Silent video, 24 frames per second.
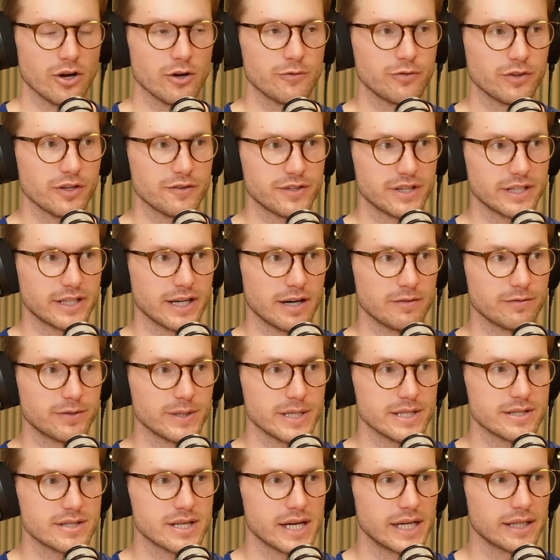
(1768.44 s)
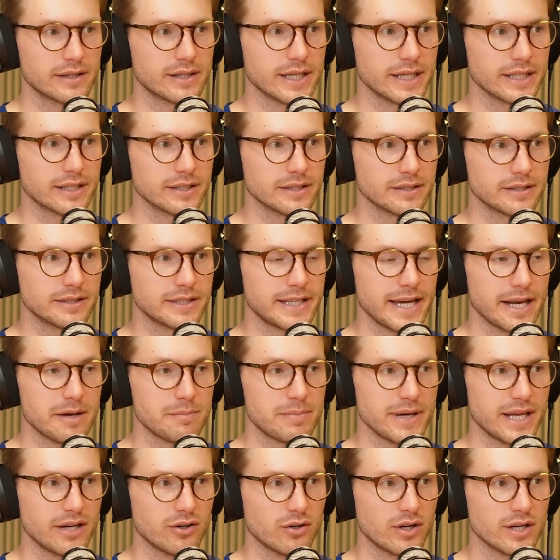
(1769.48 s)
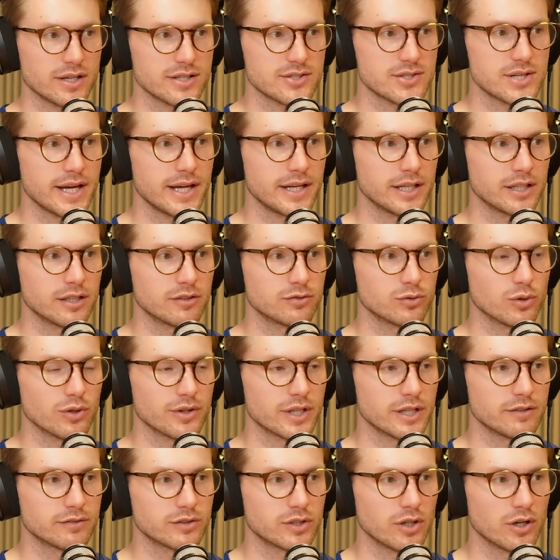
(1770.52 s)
hopefully for the company's sake, they can get a better understanding of what they've